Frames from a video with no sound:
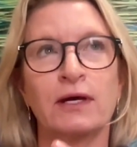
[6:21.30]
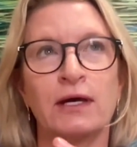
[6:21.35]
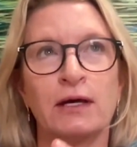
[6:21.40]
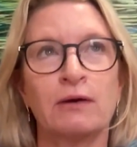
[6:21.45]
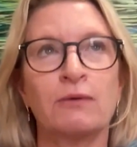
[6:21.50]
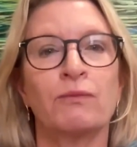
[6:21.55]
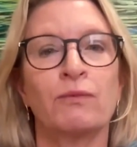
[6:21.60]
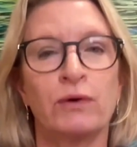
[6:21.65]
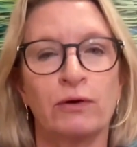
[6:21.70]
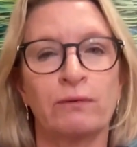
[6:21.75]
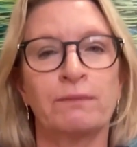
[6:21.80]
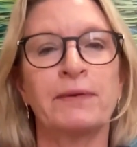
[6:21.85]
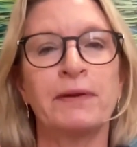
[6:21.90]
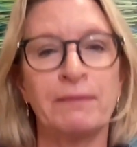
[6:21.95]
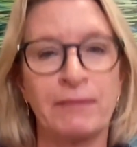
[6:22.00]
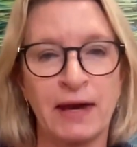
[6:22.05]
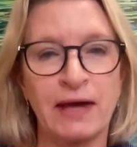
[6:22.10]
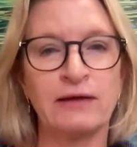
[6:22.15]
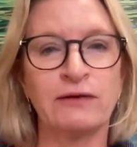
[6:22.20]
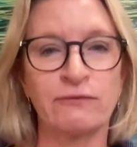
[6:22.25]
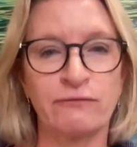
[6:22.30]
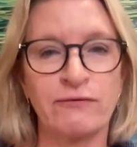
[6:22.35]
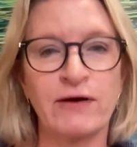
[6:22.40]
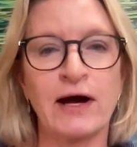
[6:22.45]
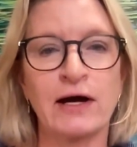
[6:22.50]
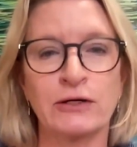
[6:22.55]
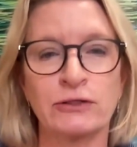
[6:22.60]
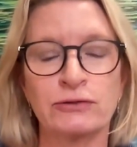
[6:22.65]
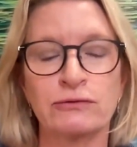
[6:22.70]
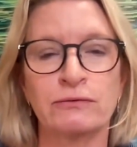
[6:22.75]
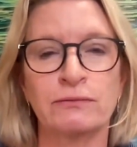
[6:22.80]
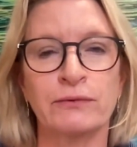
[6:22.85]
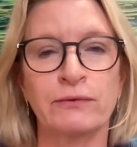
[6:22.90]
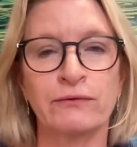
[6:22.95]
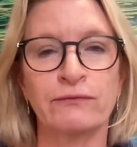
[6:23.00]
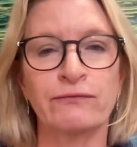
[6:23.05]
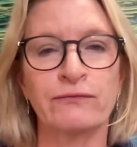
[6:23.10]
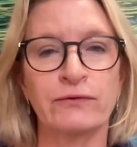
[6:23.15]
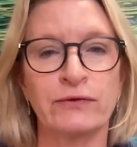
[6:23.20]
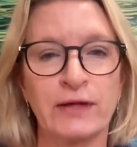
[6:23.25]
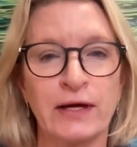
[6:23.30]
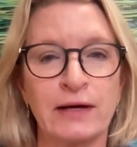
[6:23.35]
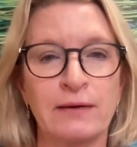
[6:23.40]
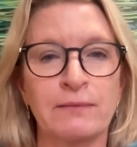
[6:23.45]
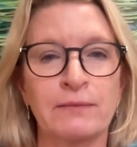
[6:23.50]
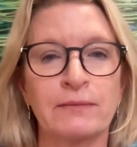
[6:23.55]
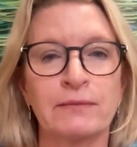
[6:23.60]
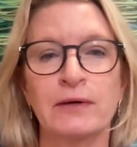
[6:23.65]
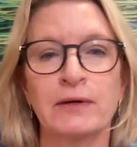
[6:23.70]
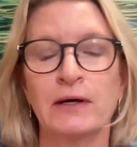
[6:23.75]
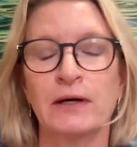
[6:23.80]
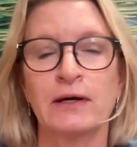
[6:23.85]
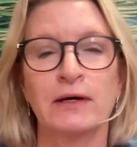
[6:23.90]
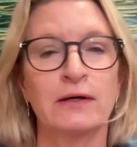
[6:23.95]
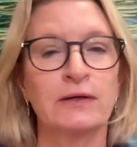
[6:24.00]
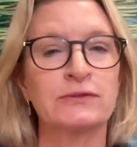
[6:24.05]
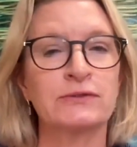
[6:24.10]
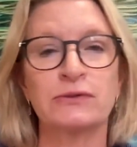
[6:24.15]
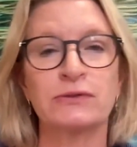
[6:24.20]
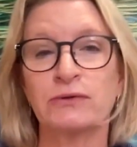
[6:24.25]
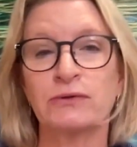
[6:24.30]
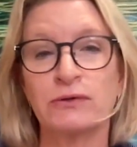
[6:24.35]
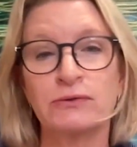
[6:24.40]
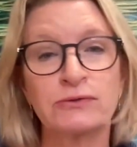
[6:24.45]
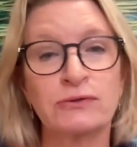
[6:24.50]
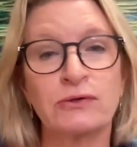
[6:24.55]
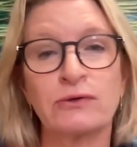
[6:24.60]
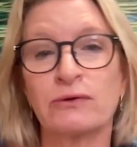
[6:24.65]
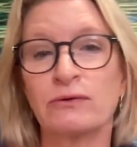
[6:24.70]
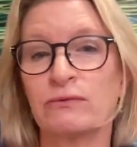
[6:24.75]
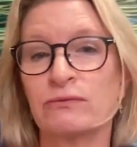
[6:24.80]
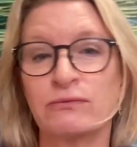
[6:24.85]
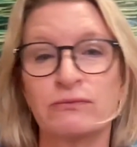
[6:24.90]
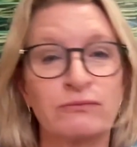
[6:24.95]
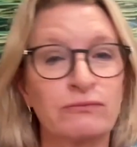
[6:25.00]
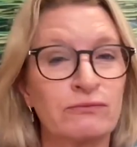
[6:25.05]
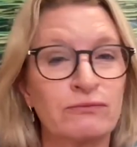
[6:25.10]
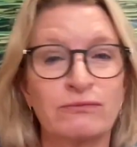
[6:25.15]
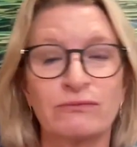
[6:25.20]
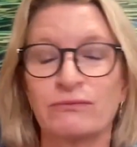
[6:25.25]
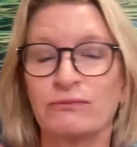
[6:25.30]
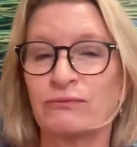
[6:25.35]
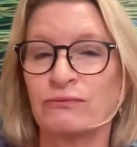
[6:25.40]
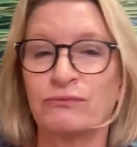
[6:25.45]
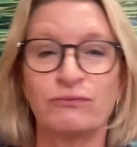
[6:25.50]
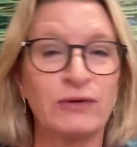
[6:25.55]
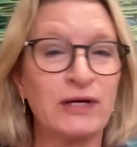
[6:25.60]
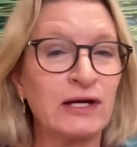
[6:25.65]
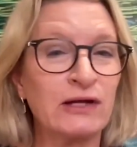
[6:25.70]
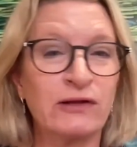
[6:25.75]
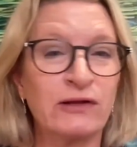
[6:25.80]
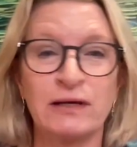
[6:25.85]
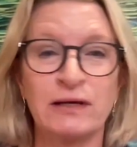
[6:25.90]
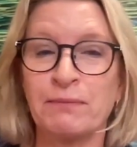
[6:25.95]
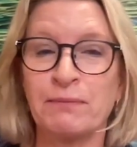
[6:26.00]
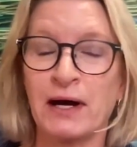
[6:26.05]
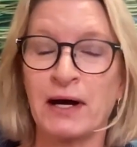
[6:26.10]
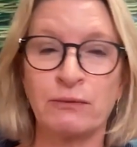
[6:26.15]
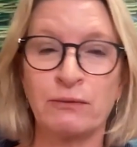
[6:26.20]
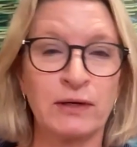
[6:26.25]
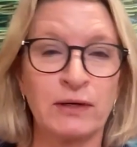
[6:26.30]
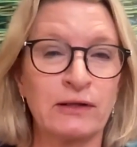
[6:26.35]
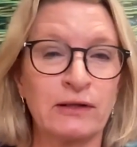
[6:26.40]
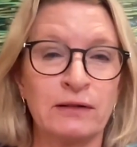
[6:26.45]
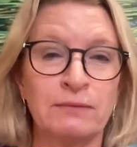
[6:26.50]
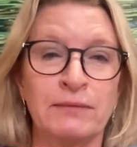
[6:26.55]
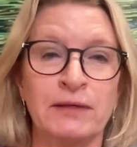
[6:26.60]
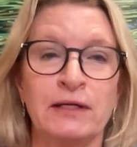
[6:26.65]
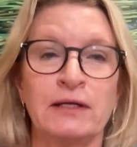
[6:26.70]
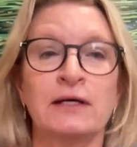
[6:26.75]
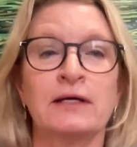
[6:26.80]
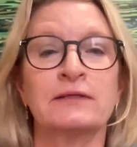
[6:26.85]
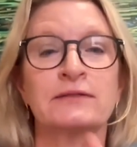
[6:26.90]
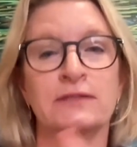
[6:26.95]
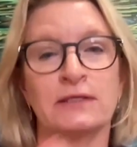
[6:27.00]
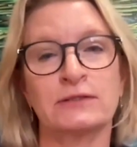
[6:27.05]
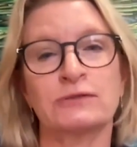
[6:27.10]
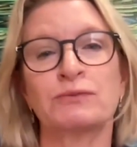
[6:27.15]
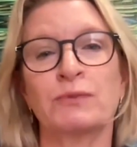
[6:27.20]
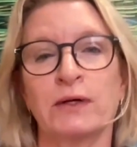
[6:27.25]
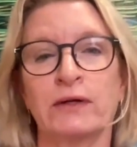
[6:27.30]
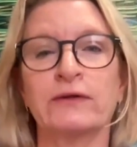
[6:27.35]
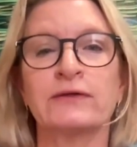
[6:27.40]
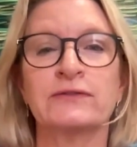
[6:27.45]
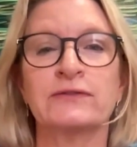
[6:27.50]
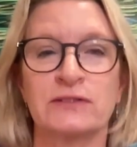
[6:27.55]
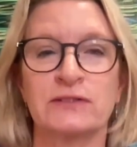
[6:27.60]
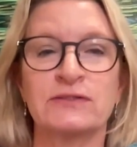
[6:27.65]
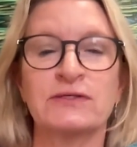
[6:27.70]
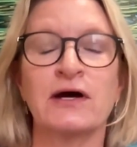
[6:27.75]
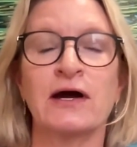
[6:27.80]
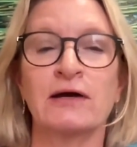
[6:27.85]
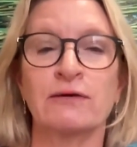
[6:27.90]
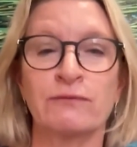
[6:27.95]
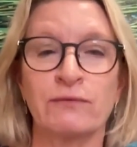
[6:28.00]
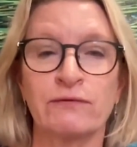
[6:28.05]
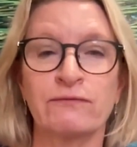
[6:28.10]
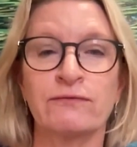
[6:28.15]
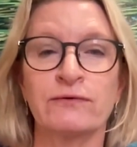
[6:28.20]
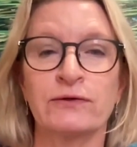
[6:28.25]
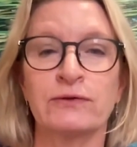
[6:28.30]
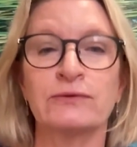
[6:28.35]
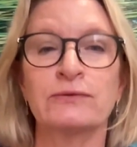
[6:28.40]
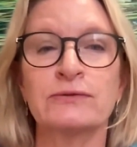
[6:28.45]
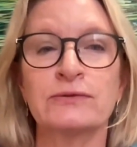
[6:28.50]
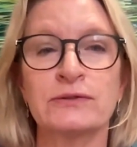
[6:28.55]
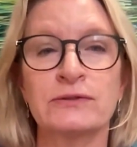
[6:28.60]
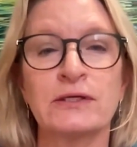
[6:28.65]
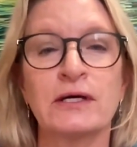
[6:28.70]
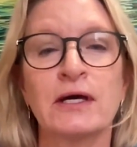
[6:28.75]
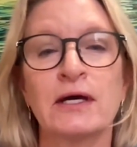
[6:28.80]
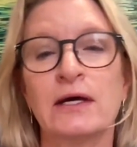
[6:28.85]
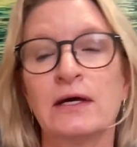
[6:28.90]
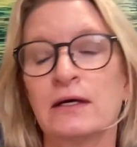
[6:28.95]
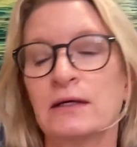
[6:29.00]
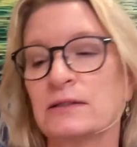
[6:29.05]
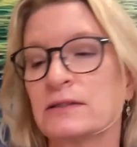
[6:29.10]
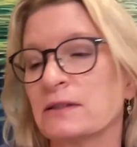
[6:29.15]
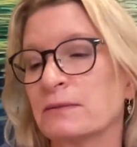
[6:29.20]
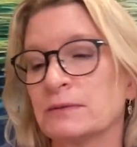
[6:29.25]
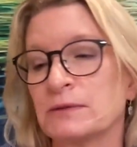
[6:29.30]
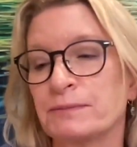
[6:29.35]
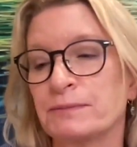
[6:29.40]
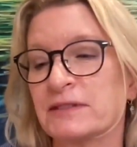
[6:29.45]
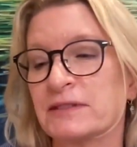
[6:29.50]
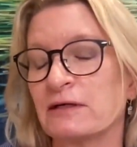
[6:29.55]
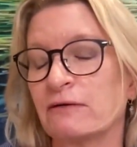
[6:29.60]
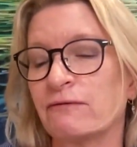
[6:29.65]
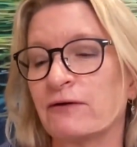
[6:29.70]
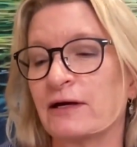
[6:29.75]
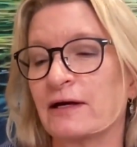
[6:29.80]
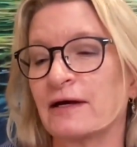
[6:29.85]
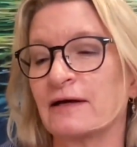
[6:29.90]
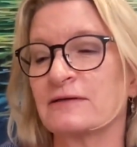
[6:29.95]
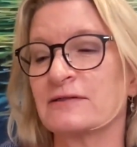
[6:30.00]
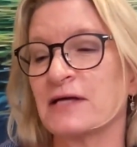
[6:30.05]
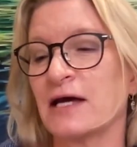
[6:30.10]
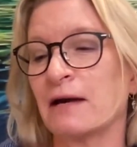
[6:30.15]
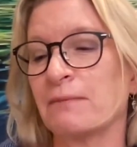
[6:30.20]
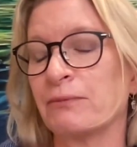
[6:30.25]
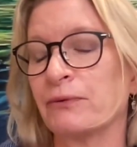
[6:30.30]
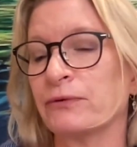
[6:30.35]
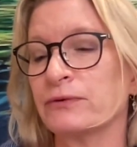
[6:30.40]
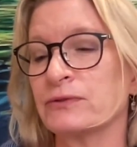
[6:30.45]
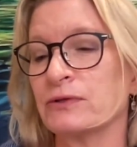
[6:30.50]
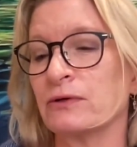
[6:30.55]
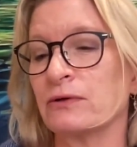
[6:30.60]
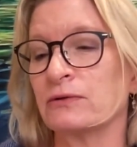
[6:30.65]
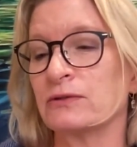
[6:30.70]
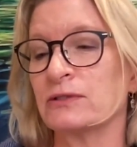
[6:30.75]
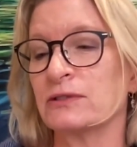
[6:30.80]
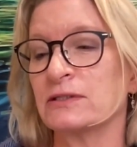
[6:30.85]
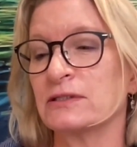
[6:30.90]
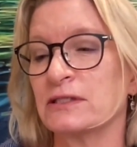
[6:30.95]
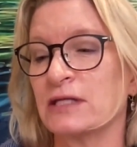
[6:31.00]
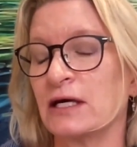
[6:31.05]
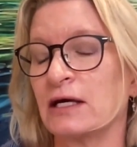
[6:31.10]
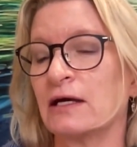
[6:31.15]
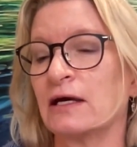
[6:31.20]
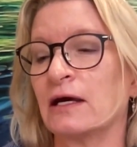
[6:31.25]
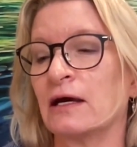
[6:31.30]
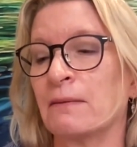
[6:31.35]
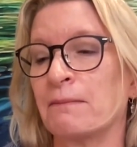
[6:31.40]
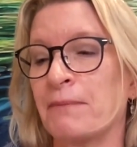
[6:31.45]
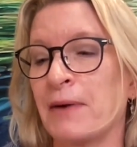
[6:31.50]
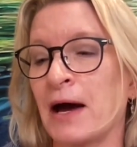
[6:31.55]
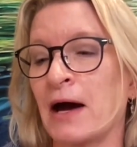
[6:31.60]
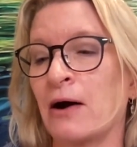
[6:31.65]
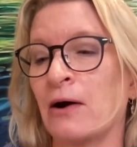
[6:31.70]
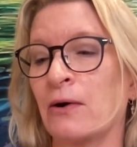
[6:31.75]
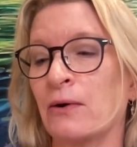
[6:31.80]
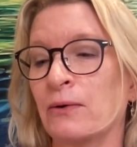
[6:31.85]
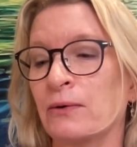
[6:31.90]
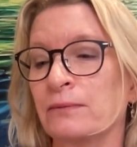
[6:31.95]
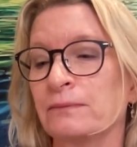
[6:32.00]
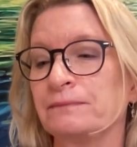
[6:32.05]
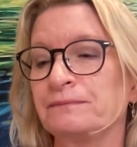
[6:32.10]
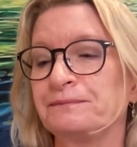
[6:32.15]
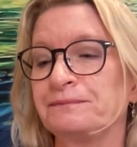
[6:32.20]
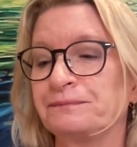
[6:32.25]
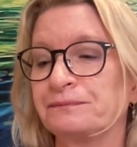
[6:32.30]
it will be manufacturable for them. So those are weekly, biweekly meetings as well as design reviews. Some specific examples are just thinking about